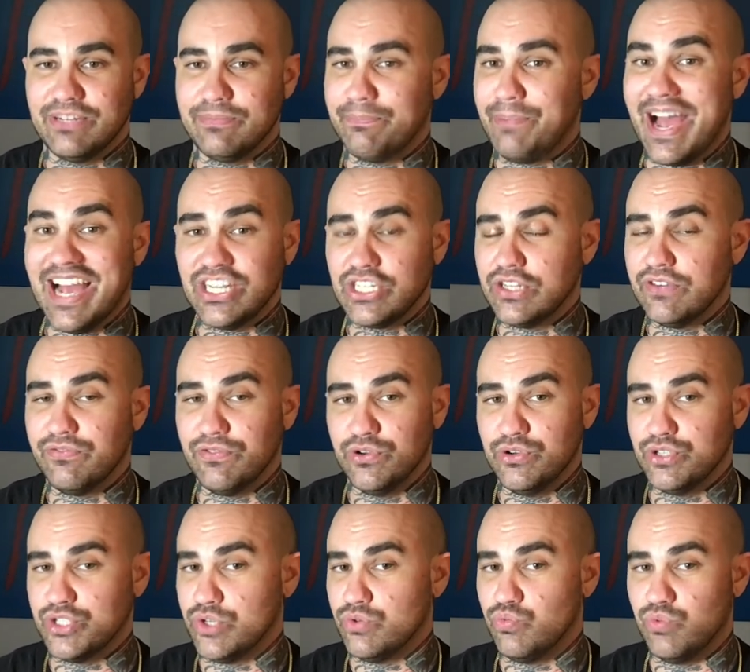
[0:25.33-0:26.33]
Passion
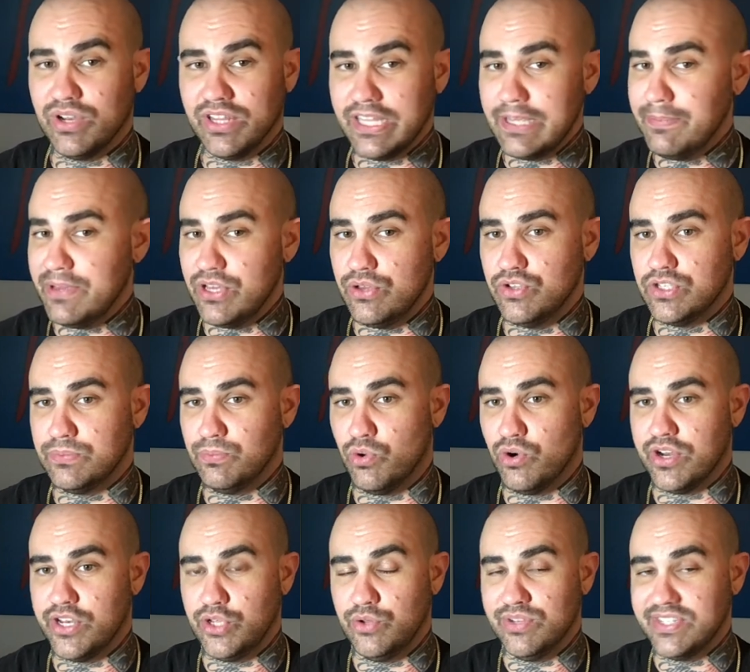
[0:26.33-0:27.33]
fruit should really be used
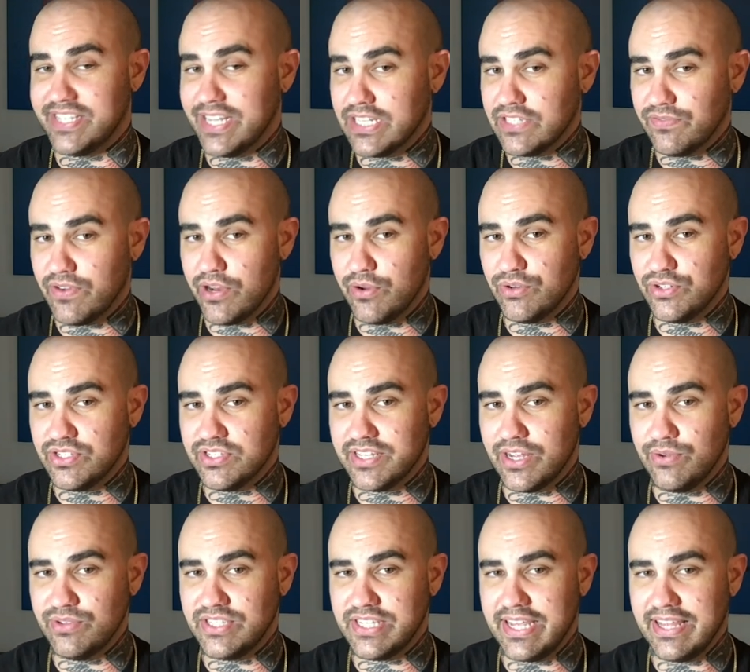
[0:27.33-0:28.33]
more in unisex fragrances,
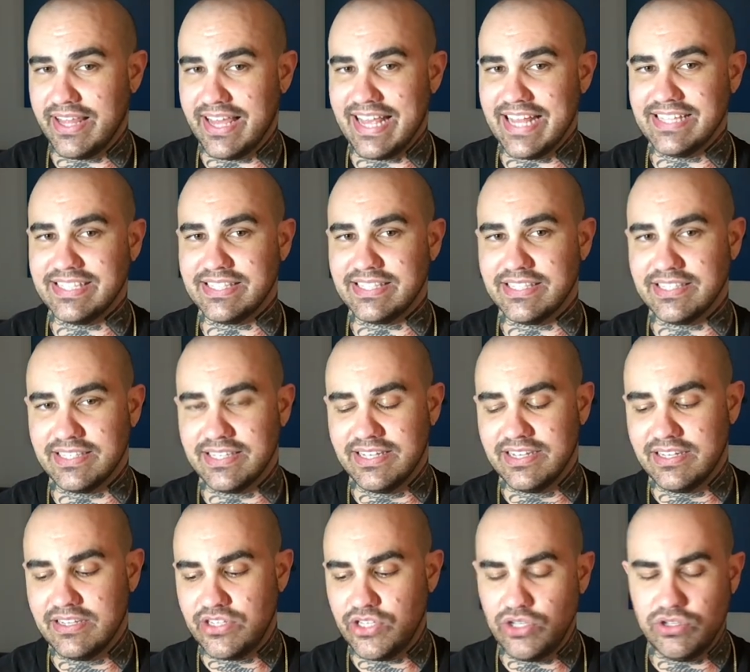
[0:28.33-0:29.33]
I would say. Like, it's
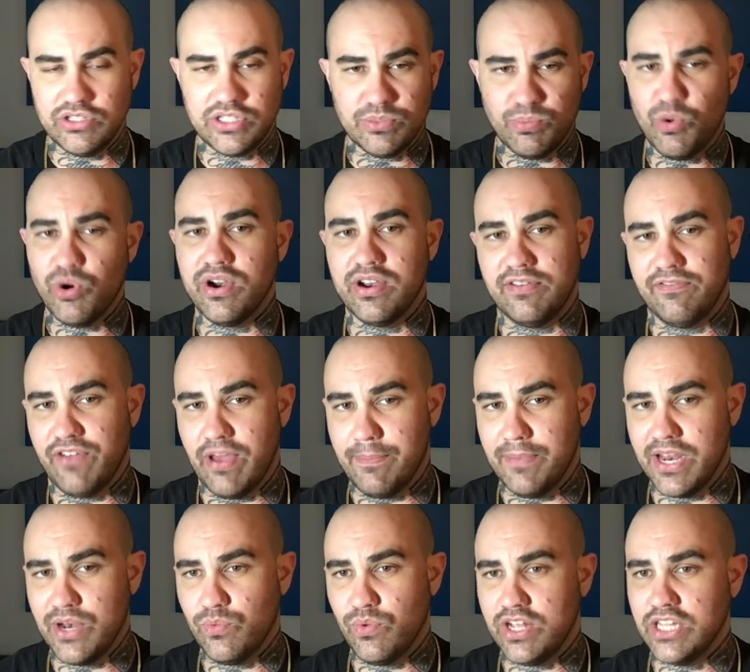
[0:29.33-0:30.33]
used more in
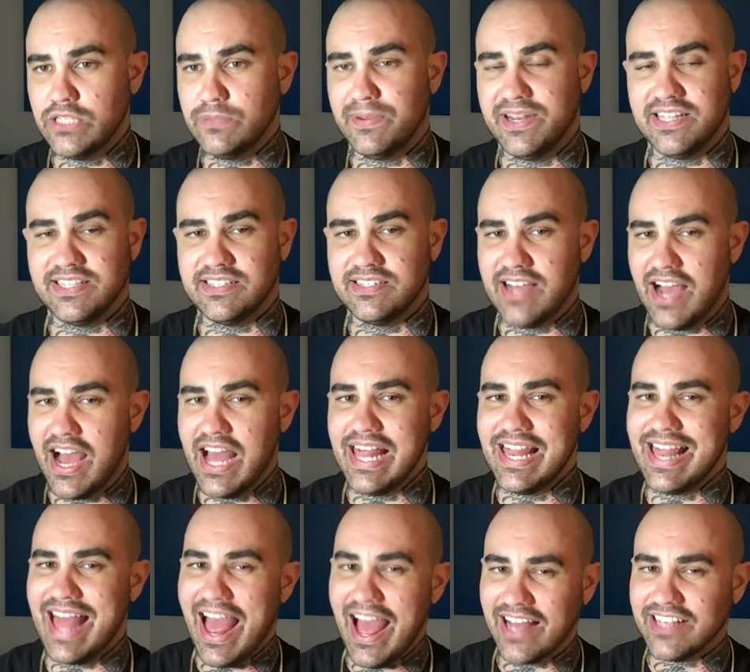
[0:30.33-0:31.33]
feminine ones, but it's not
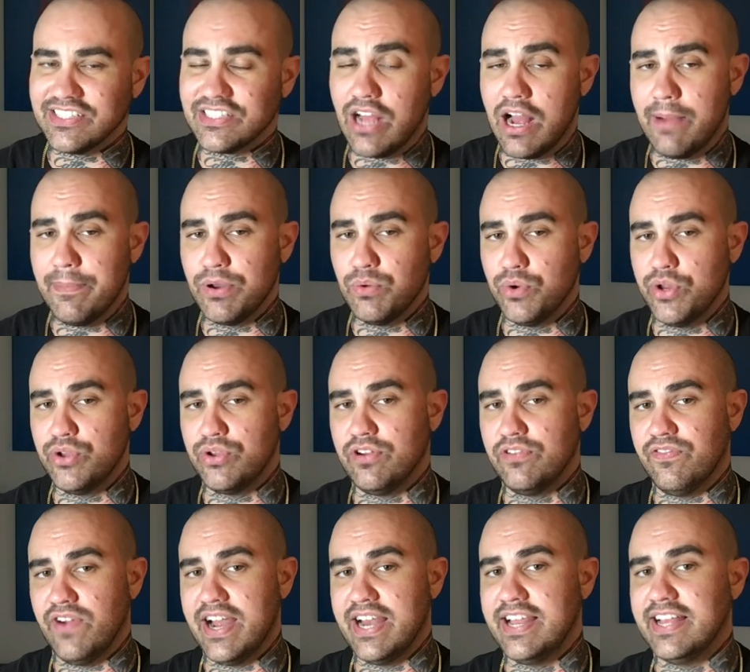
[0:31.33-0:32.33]
as common where you
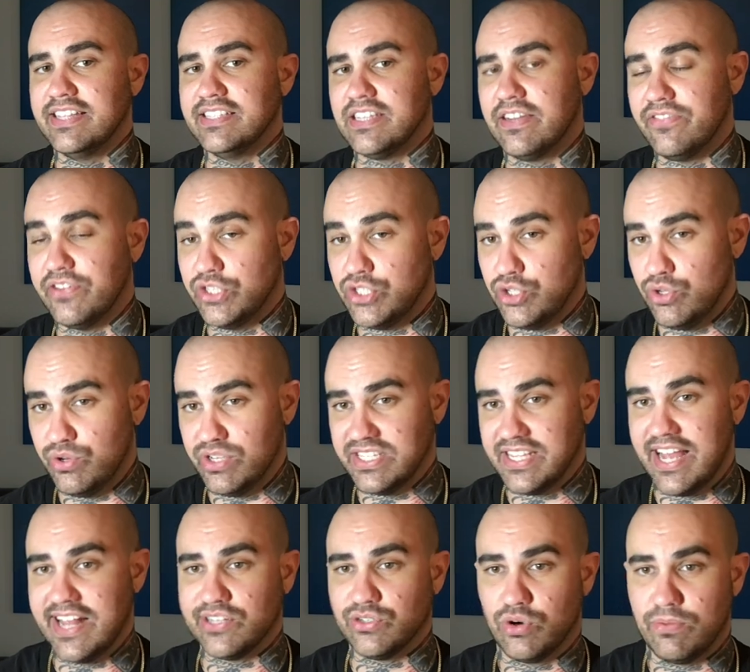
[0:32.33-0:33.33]
can find it in stuff that's
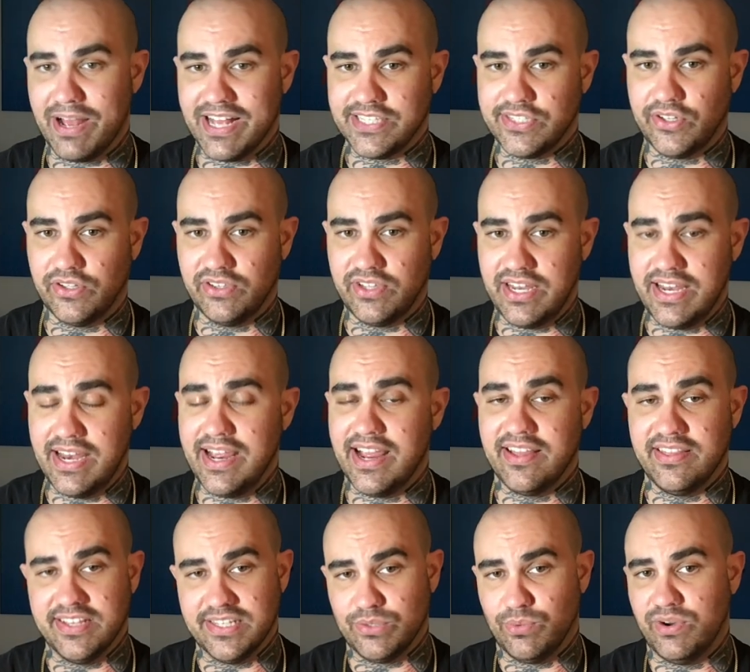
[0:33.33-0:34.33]
unisex or masculine leaning,
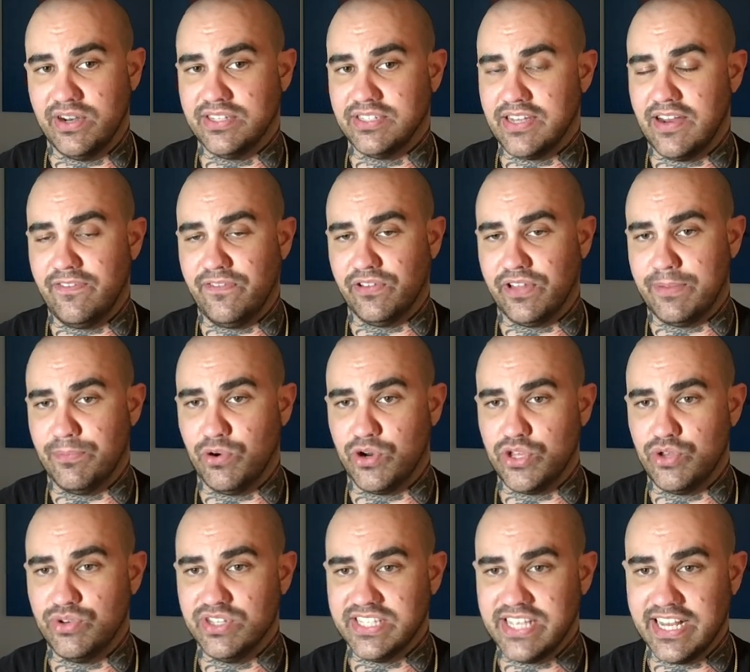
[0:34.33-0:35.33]
and this one is definitely more
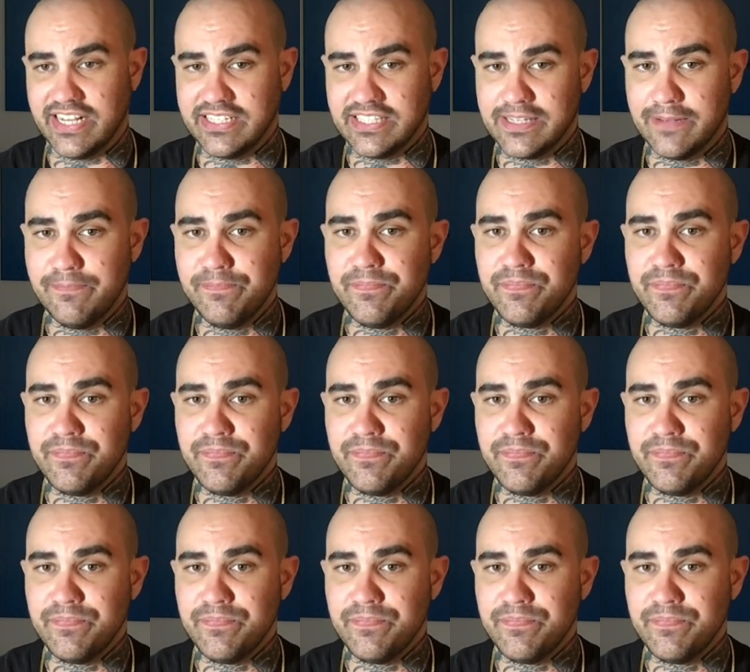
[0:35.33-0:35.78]
unisex.